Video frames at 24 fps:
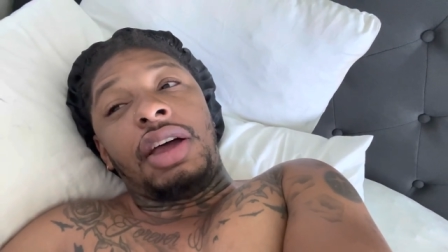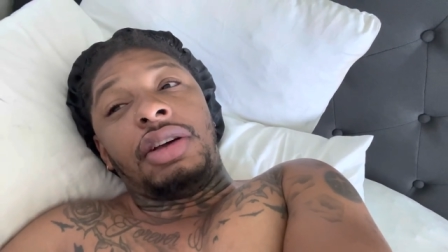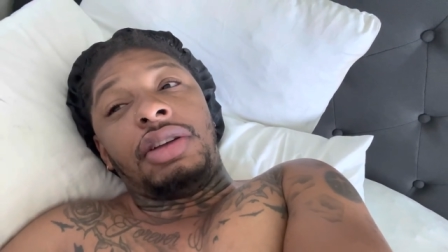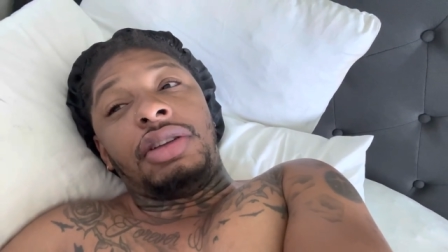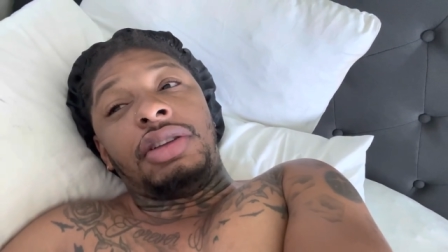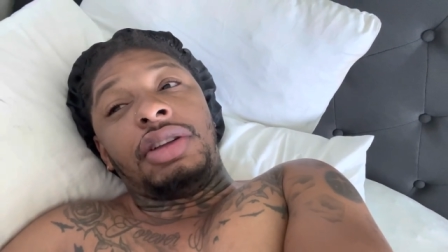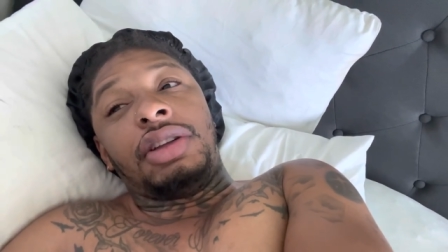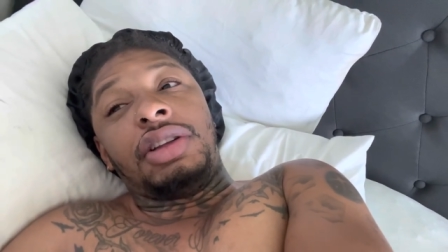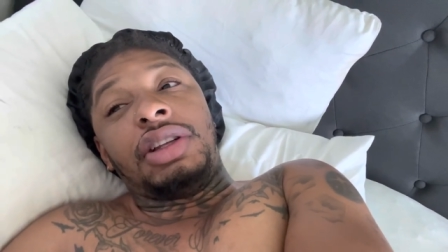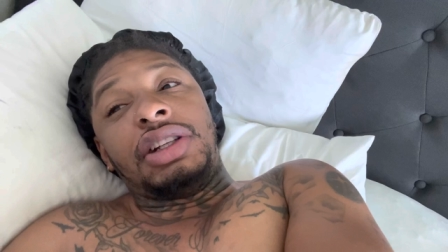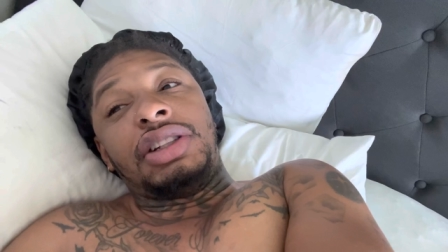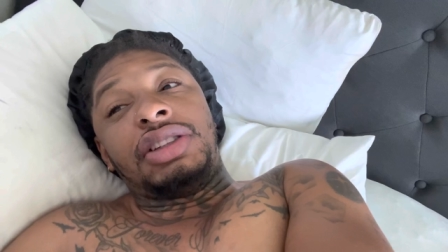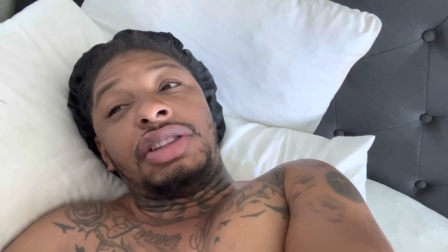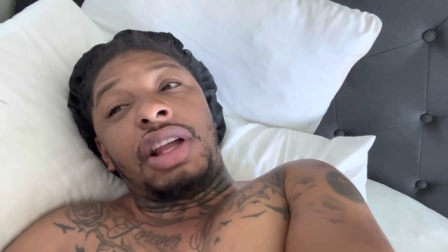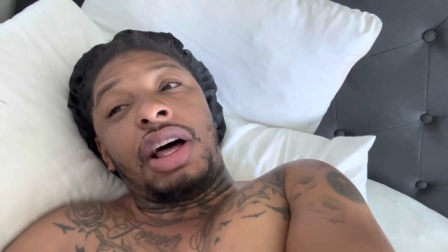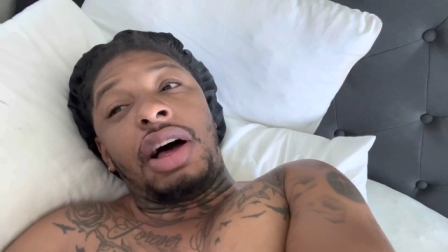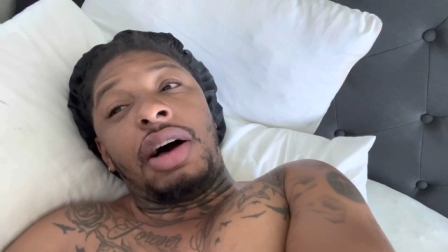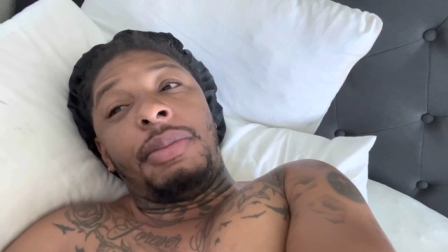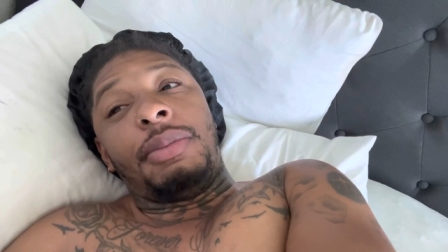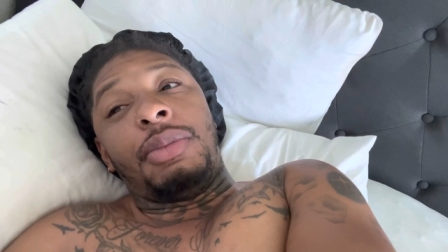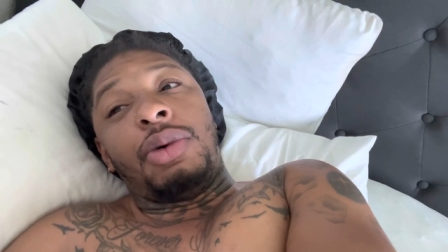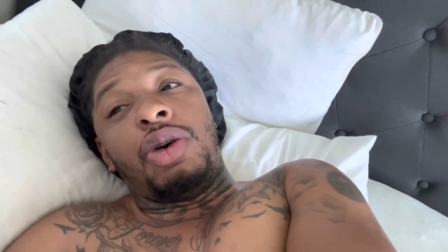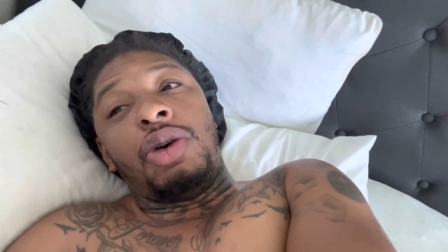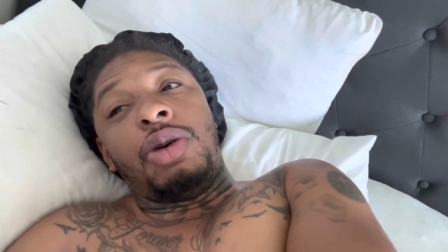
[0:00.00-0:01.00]
that's
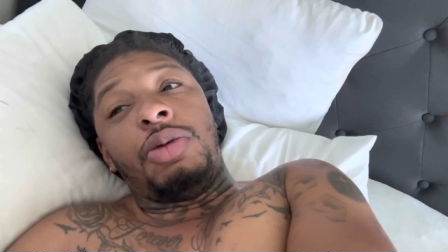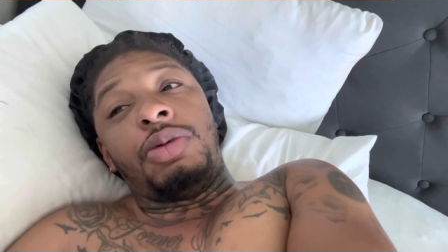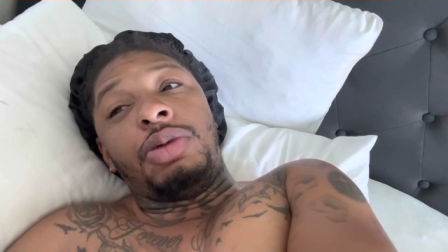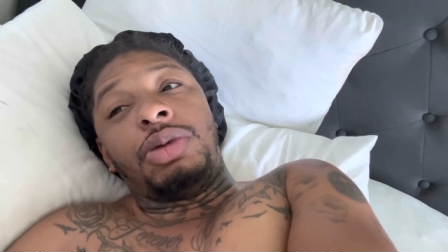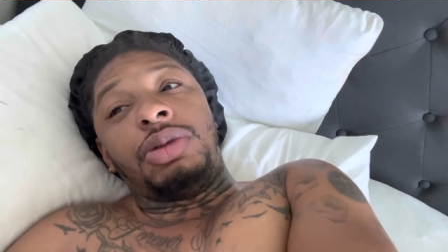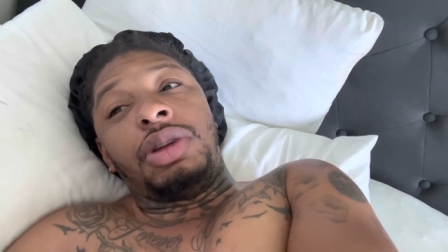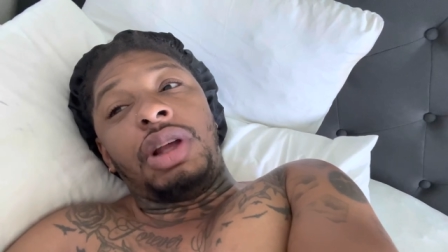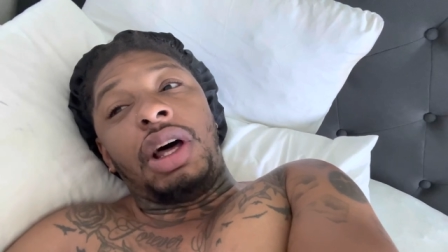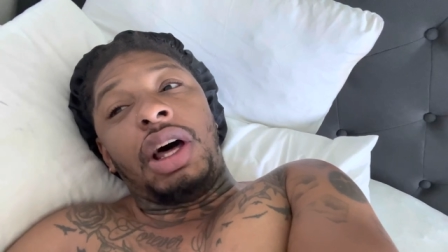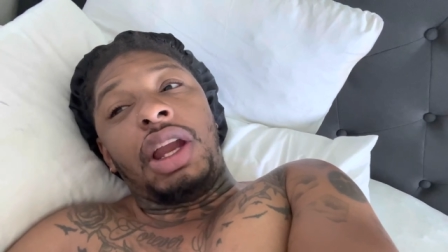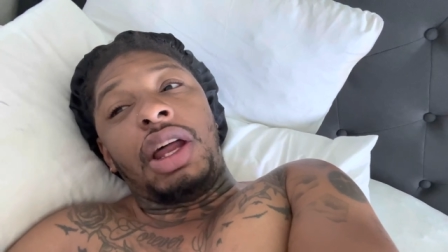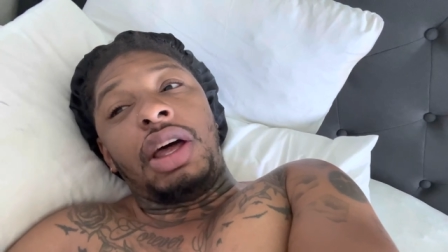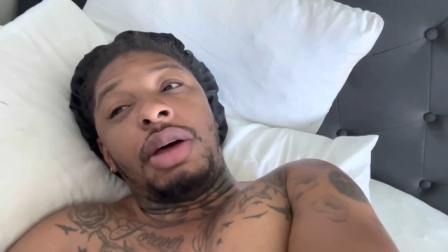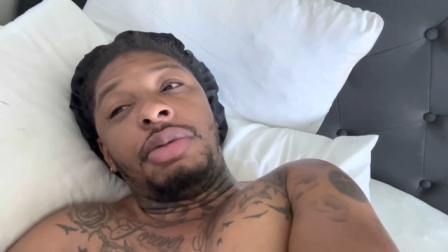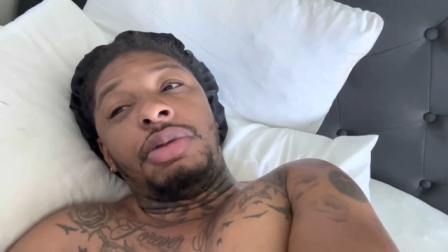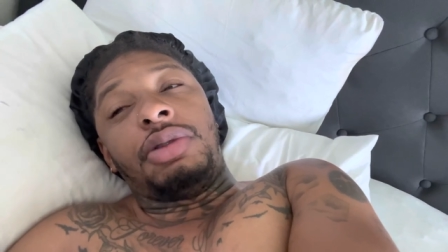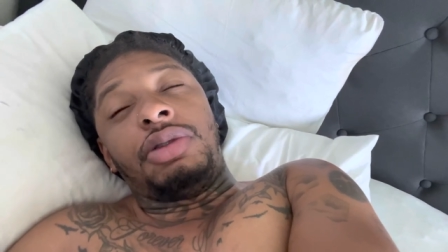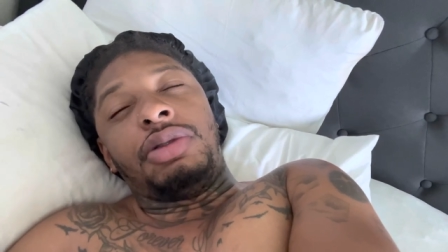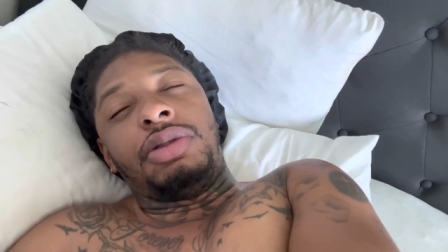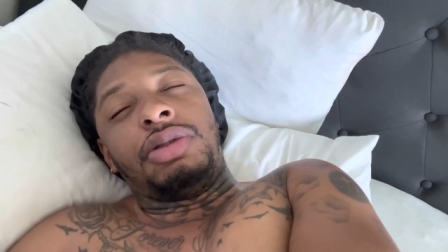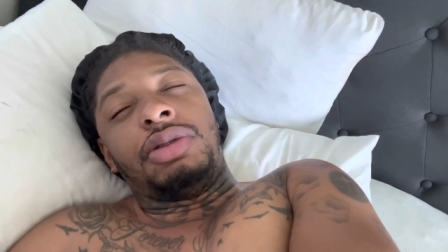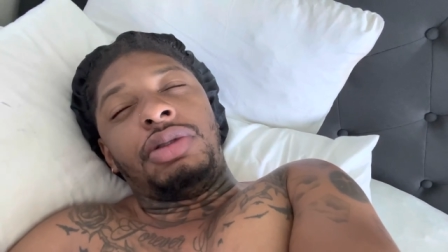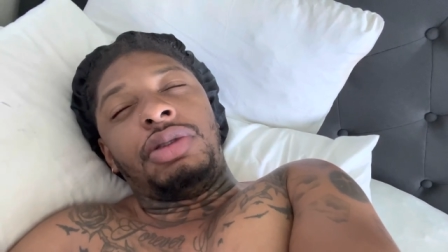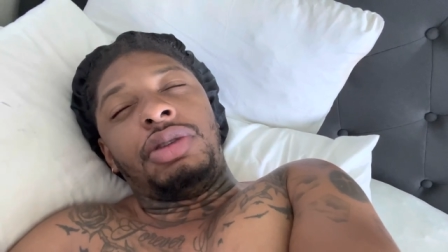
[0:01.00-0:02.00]
not mobile, not able
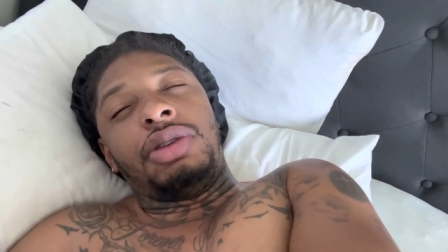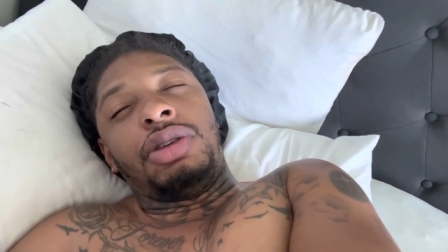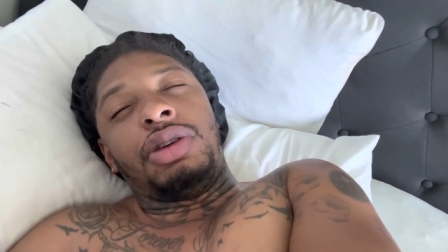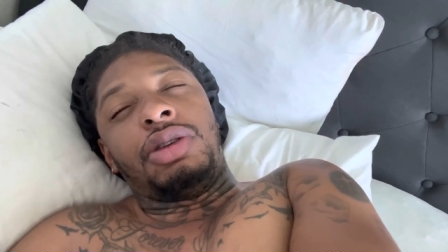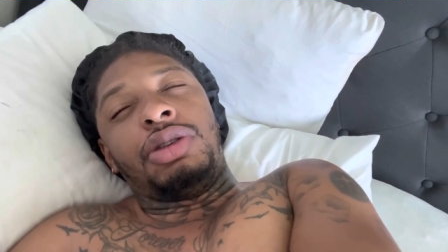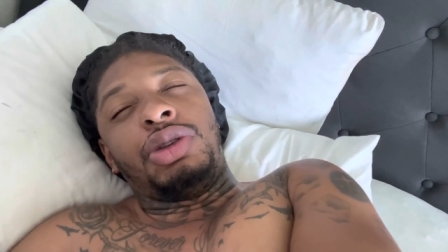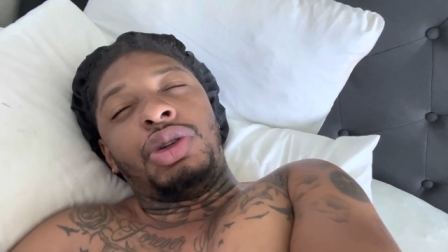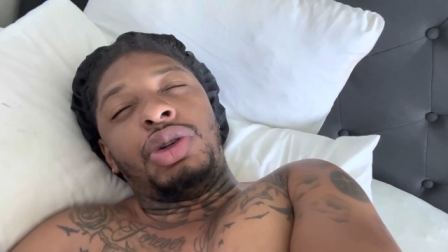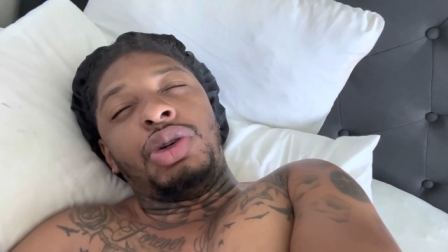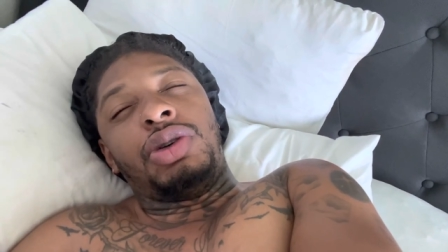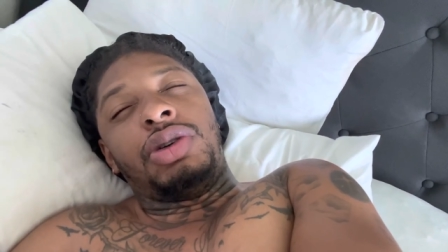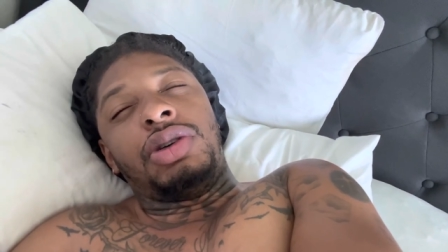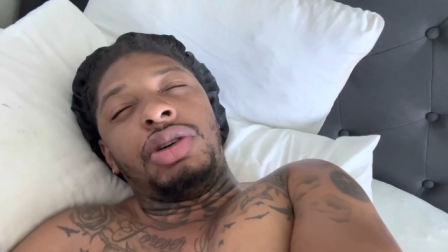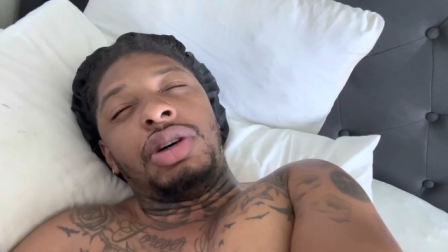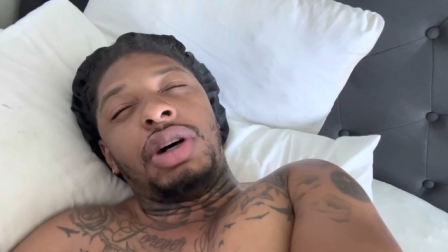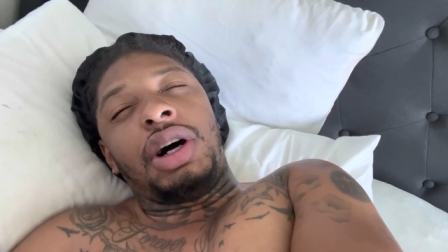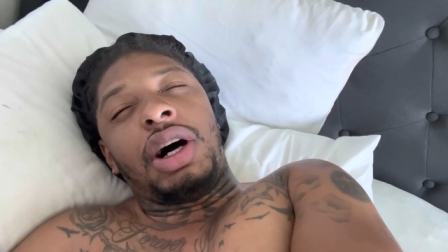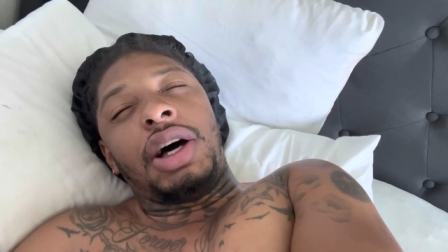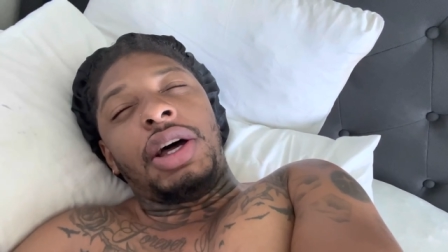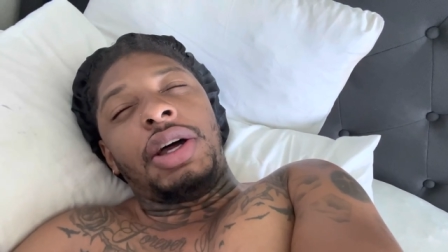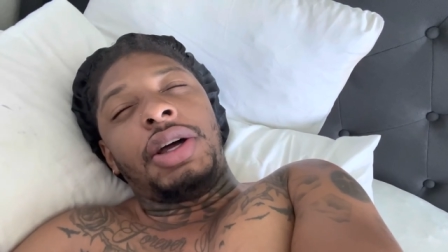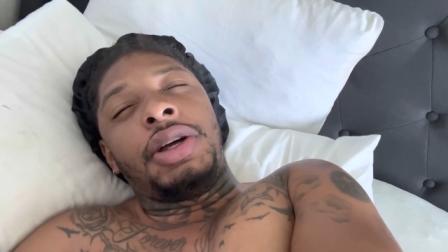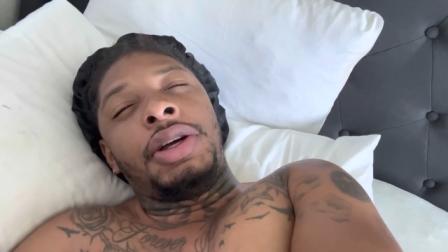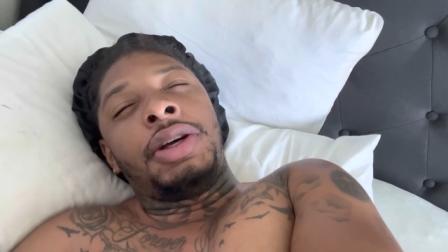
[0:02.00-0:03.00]
to, you know, do it
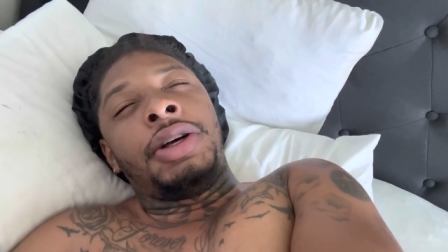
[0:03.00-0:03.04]
right.